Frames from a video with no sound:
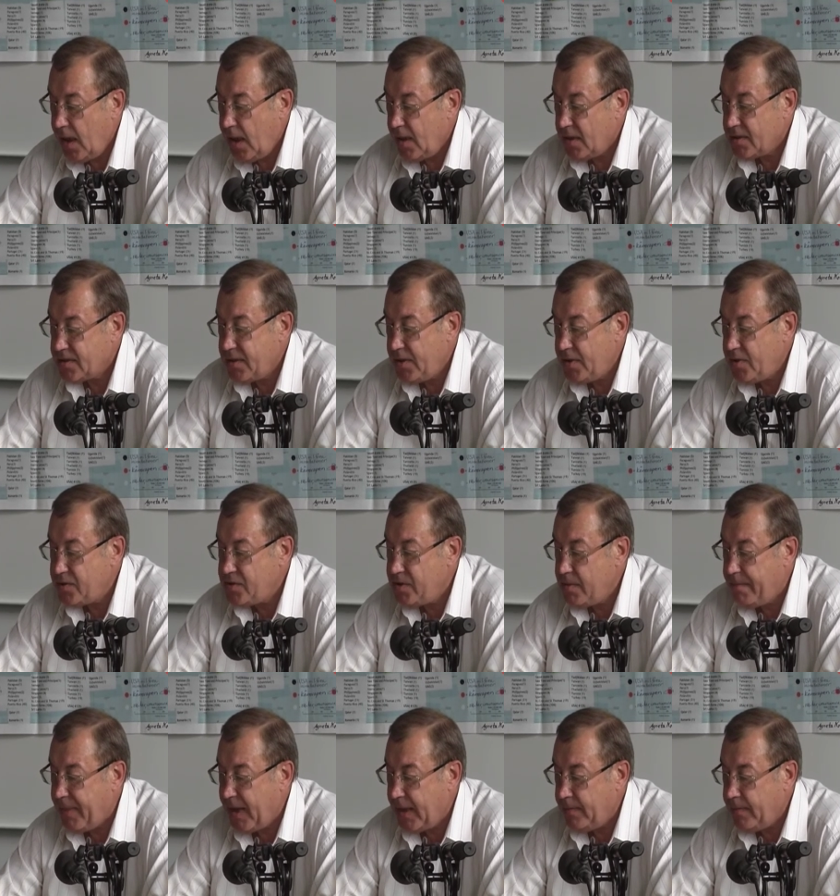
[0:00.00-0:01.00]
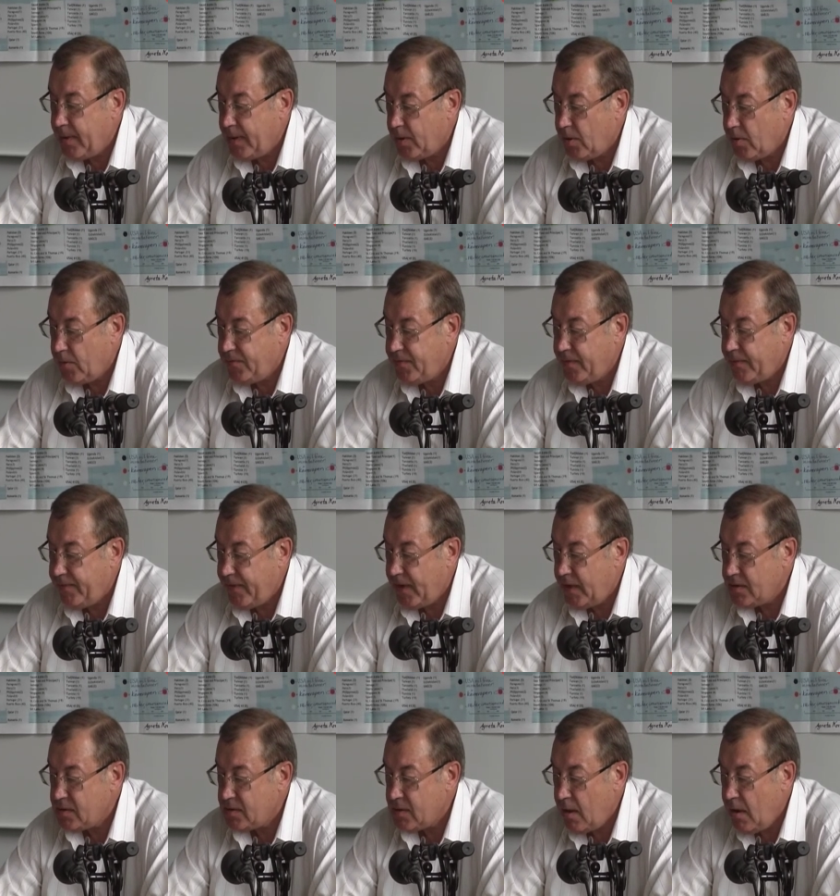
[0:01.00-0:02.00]
The US Department of
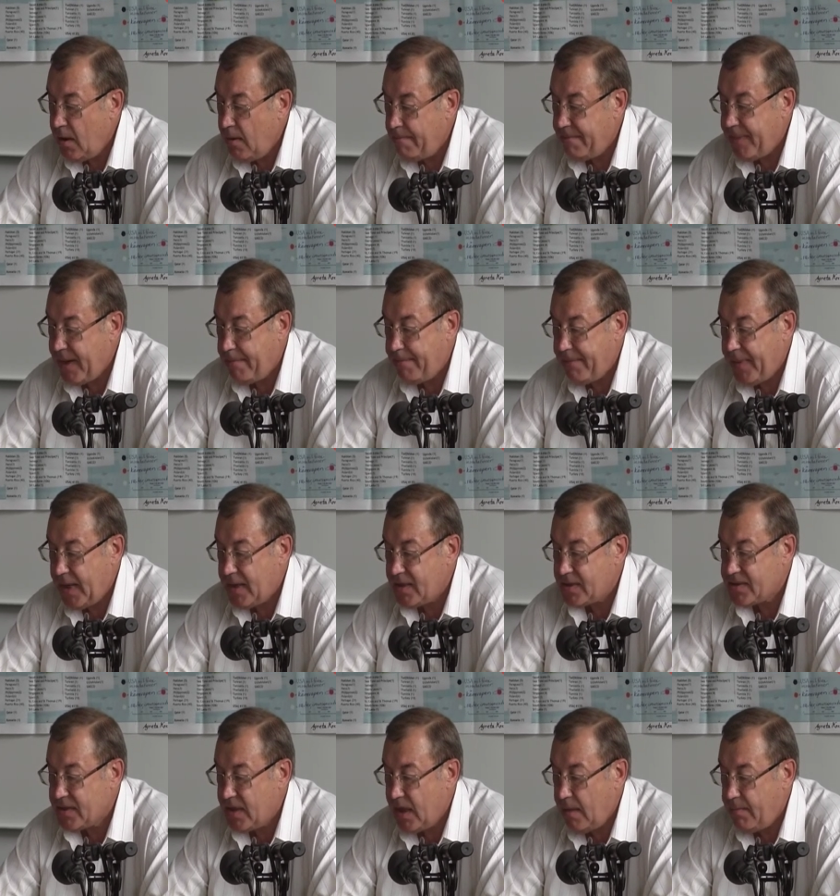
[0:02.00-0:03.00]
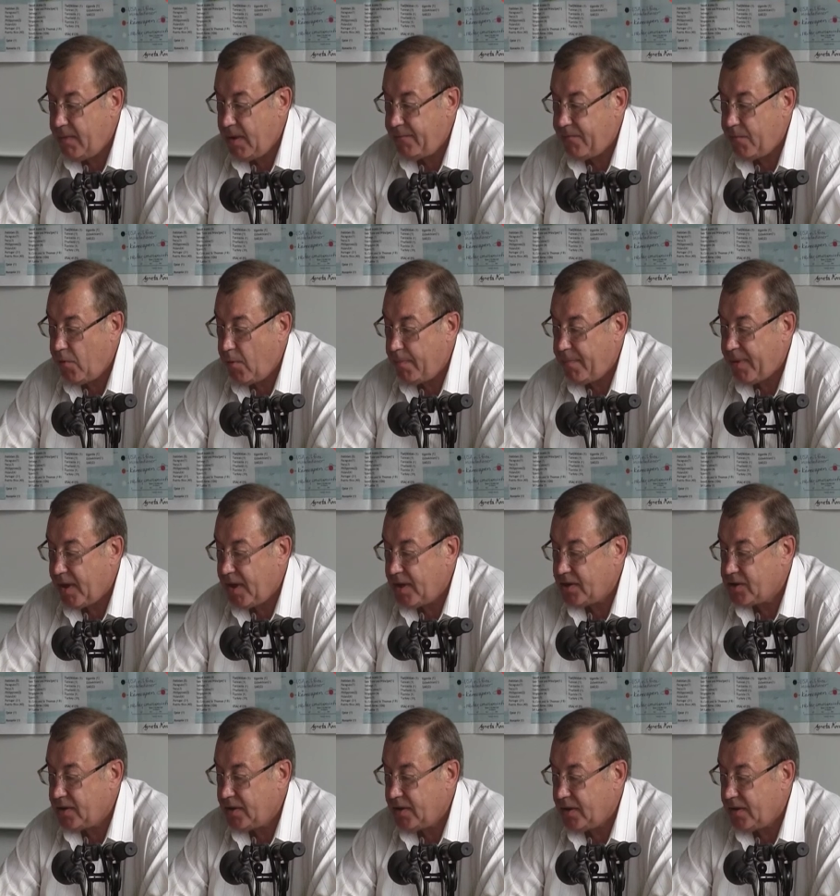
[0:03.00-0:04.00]
Defense prepares the army for
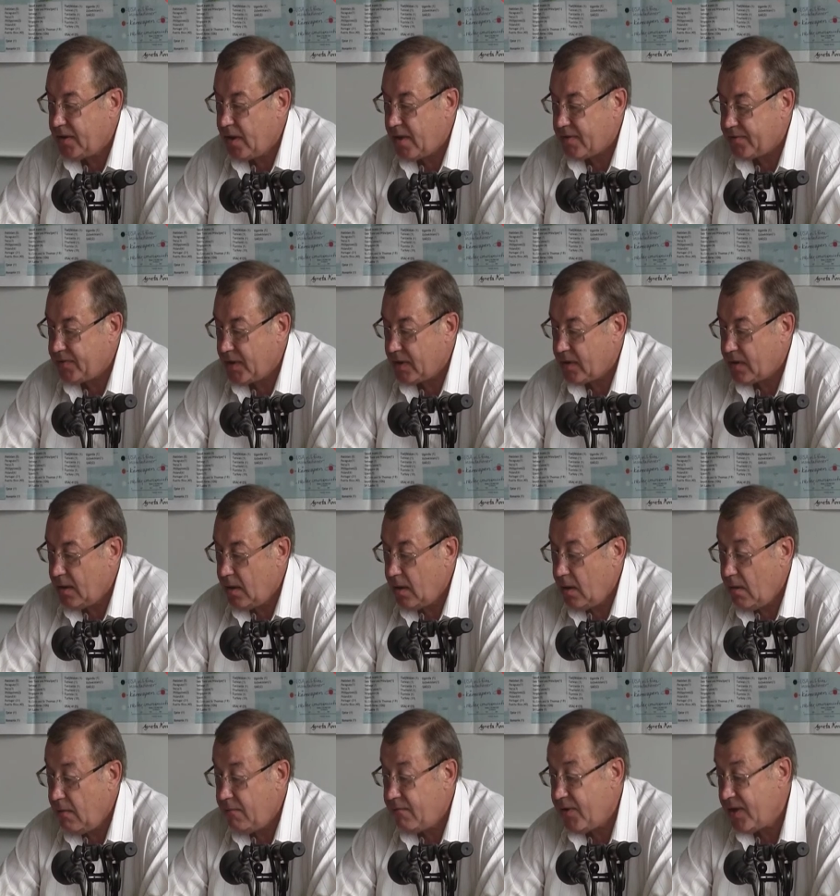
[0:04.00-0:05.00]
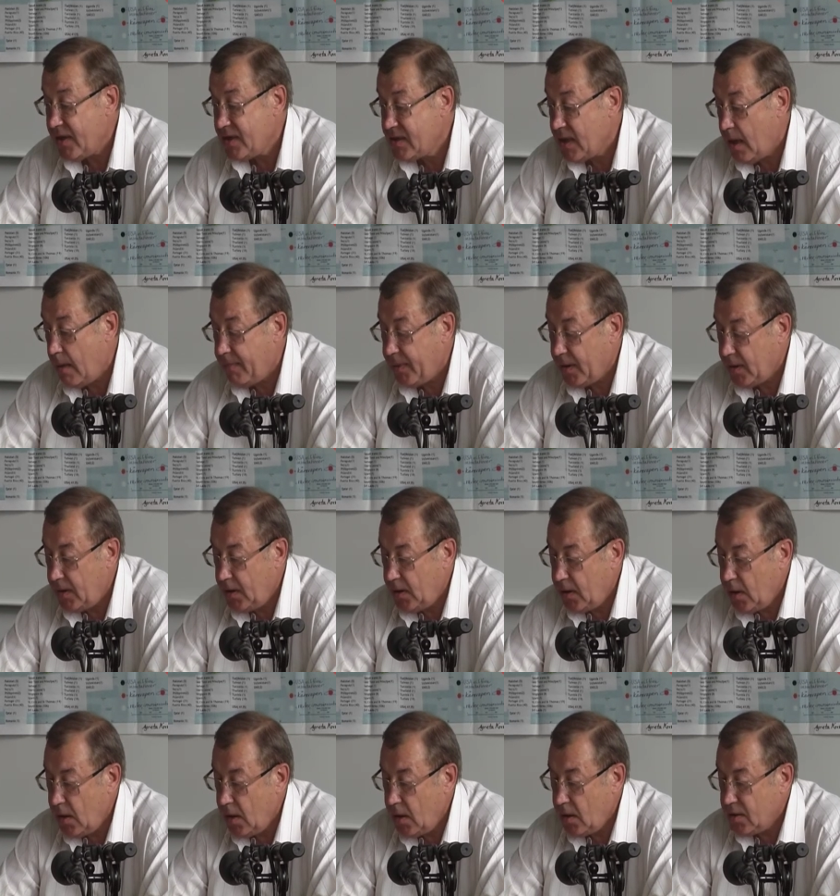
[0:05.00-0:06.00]
operation in Arctic. For example,
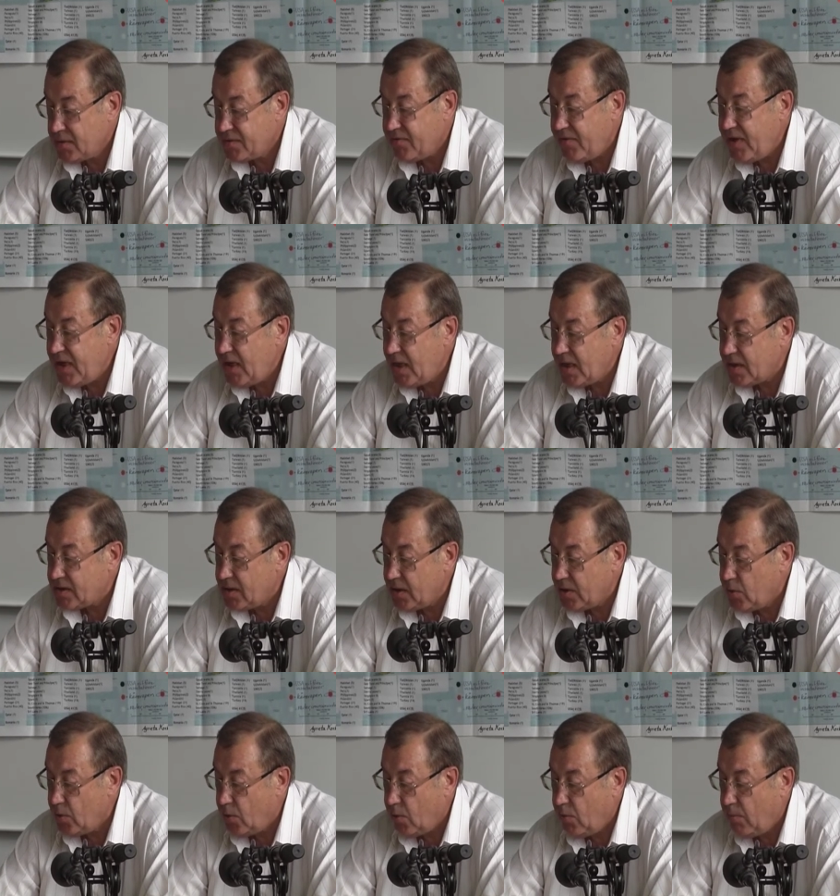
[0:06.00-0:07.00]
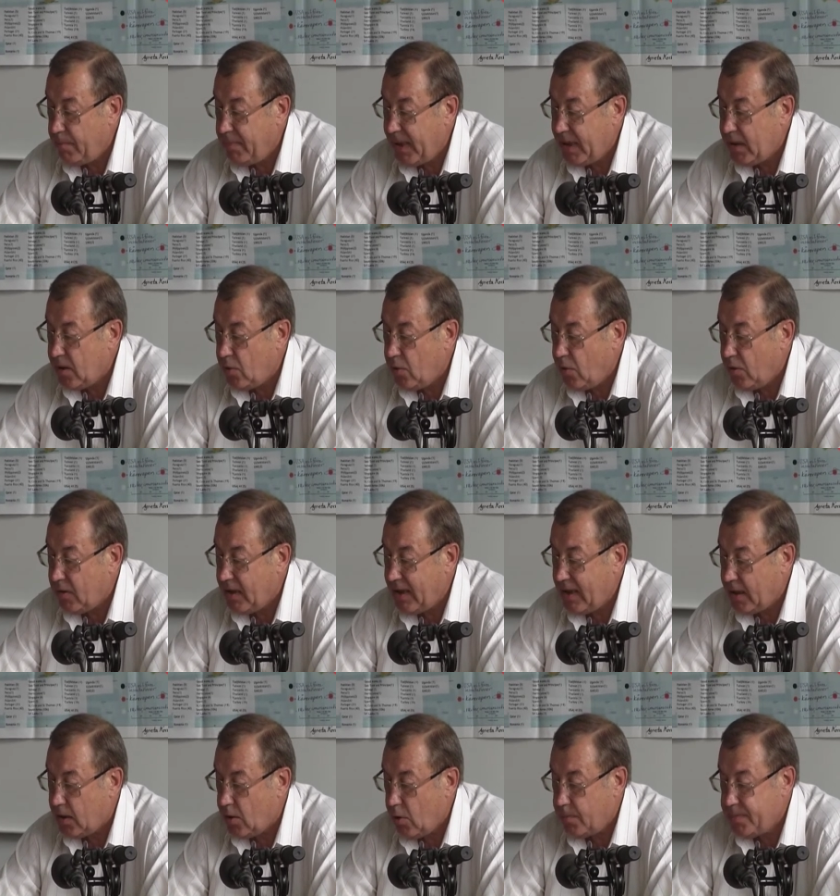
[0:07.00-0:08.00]
3 years ago, Black Hawk
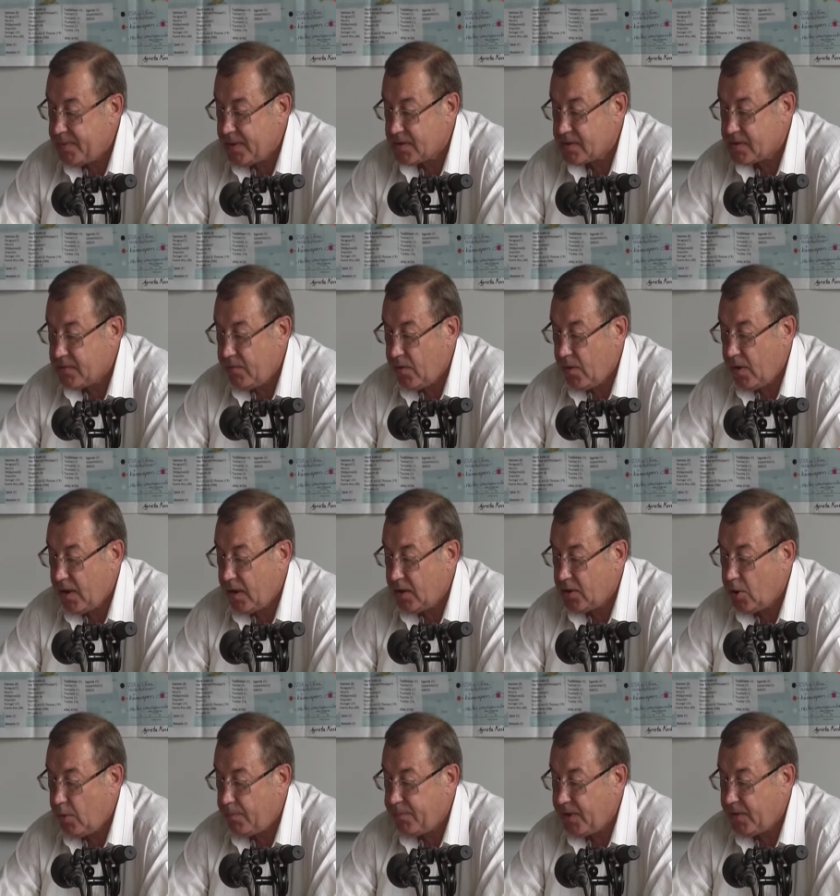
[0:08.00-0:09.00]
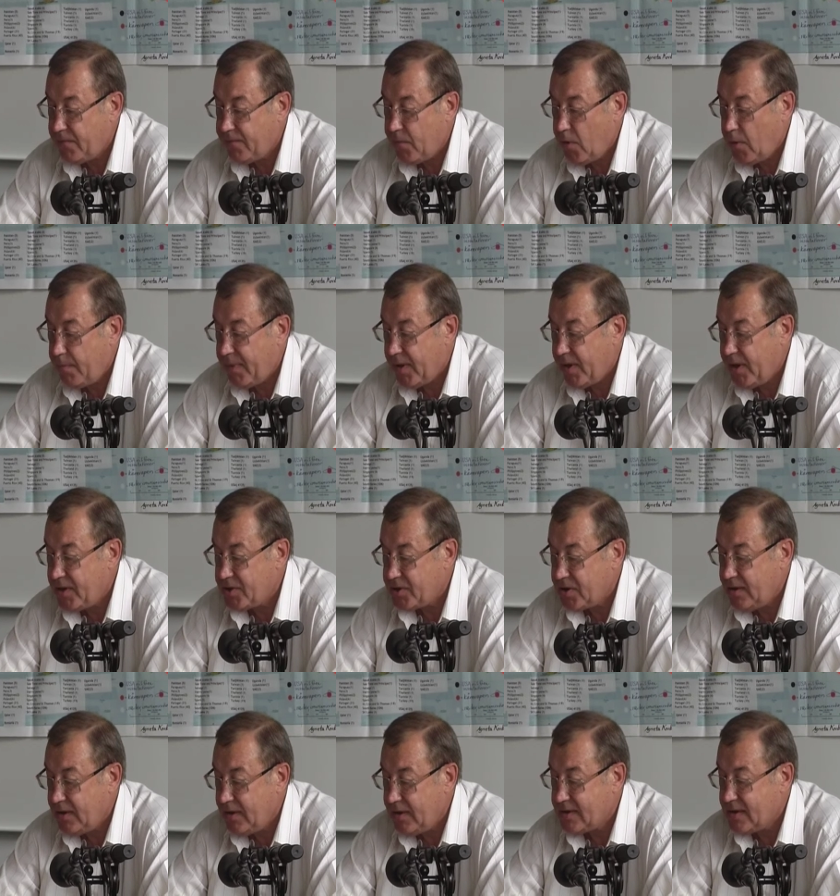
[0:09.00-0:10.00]
helicopters were adopted for
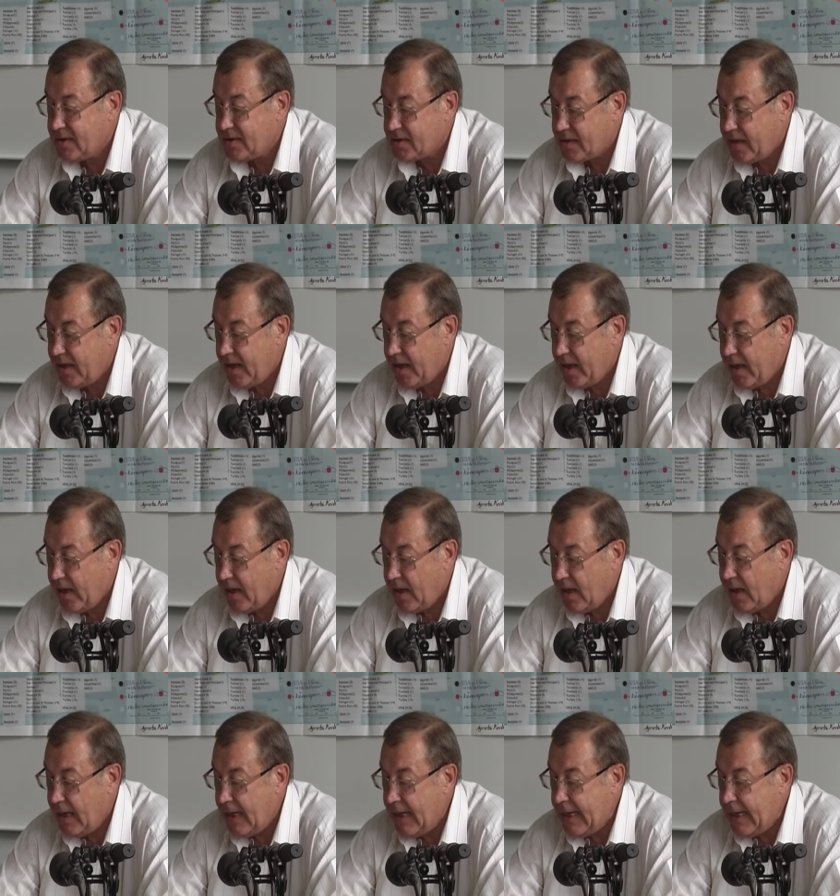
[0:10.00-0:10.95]
operation in this area.